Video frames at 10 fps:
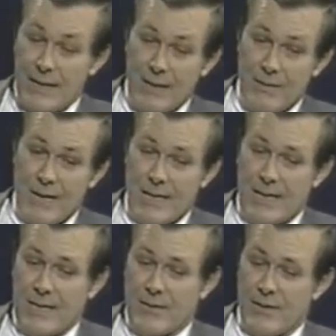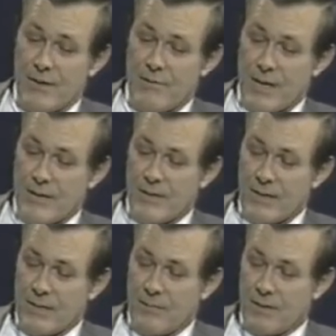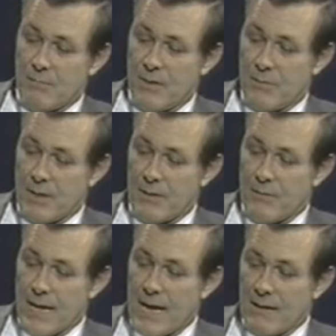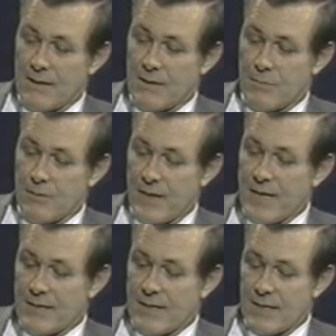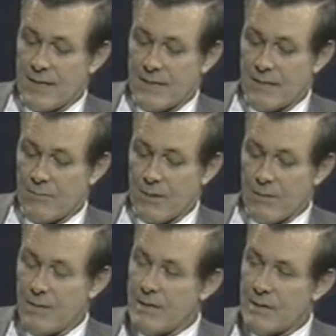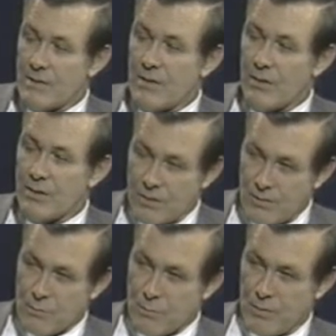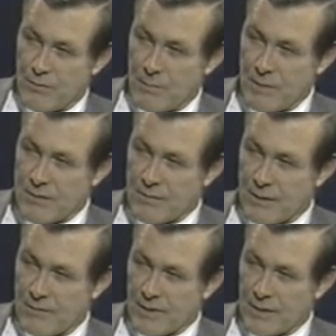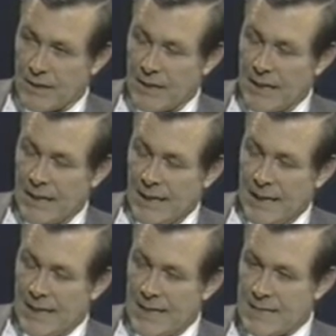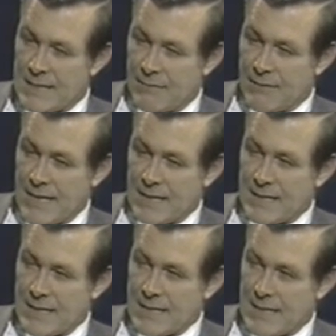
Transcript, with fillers: In direct answer to your question, it seems to me one of the realities we're facing is that one of the reasons SALT II has proven to be so difficult is the fact that